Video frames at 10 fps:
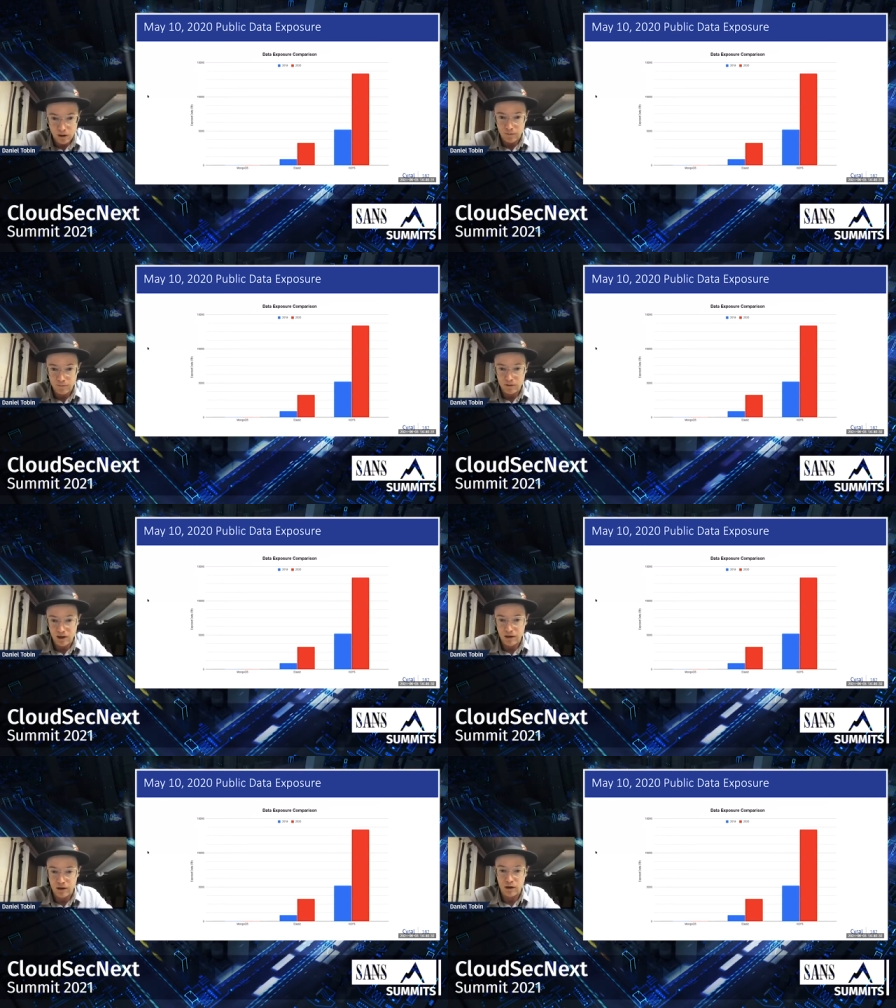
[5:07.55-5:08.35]
of
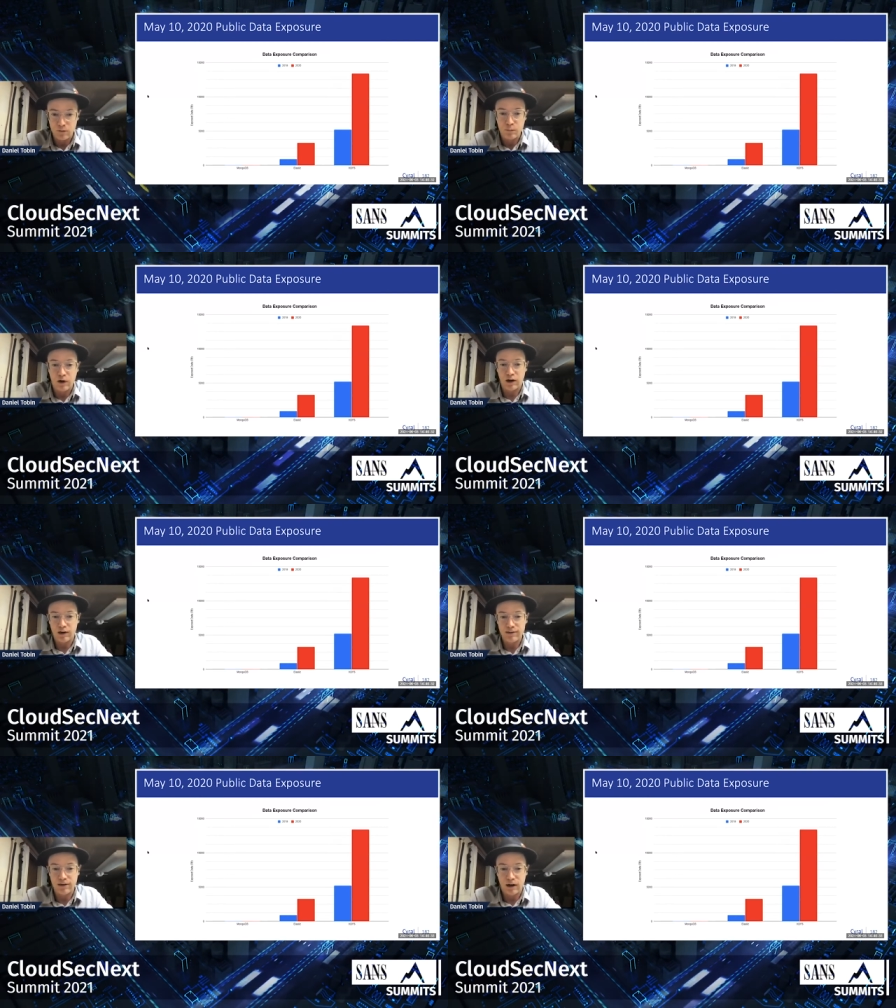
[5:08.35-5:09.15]
data by
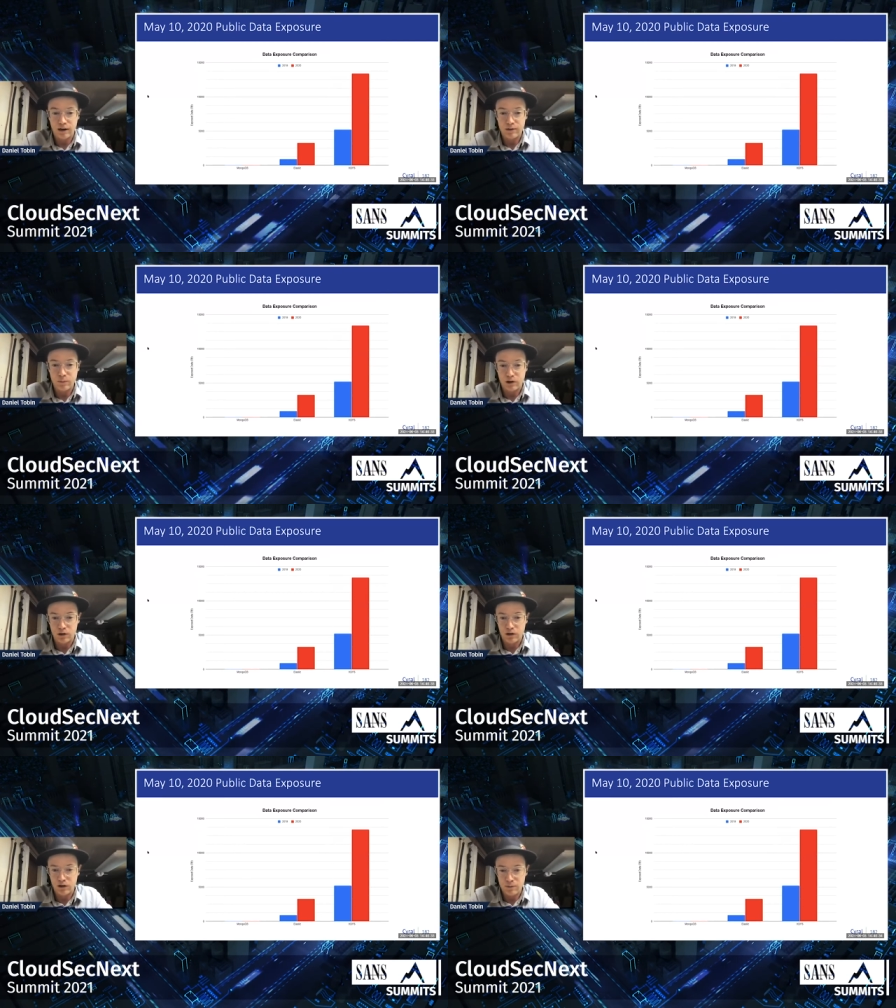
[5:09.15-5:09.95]
size
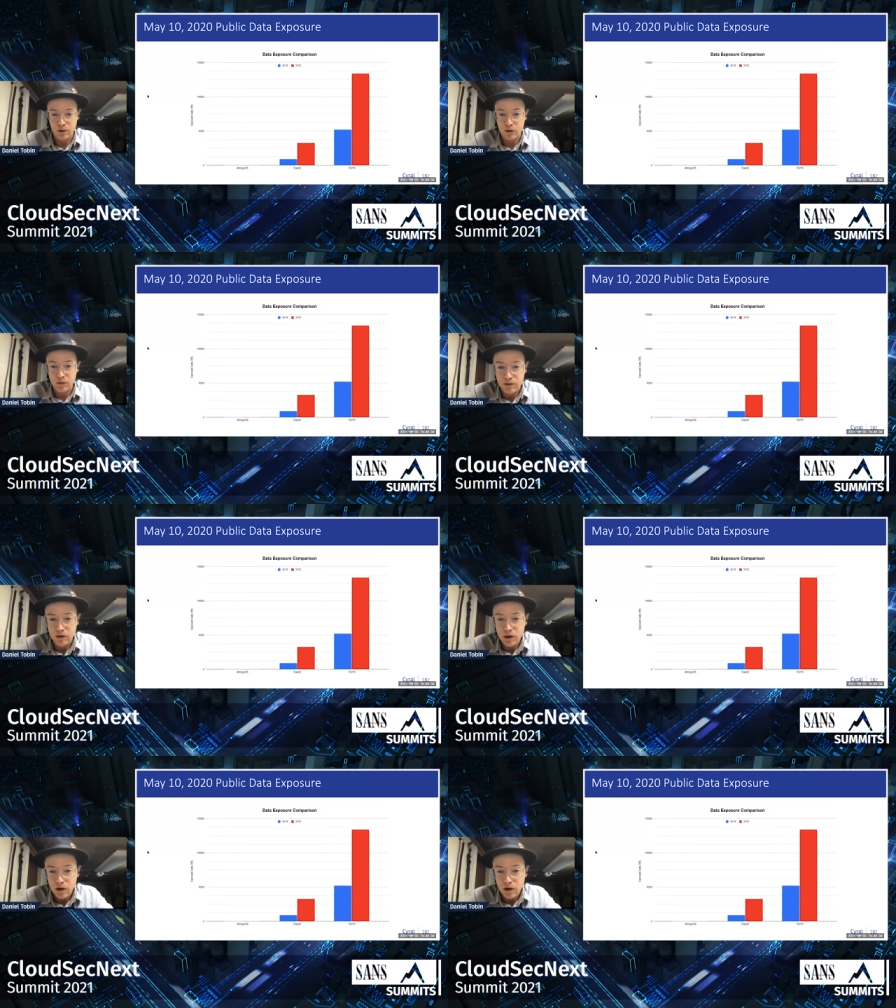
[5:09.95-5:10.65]
being exposed.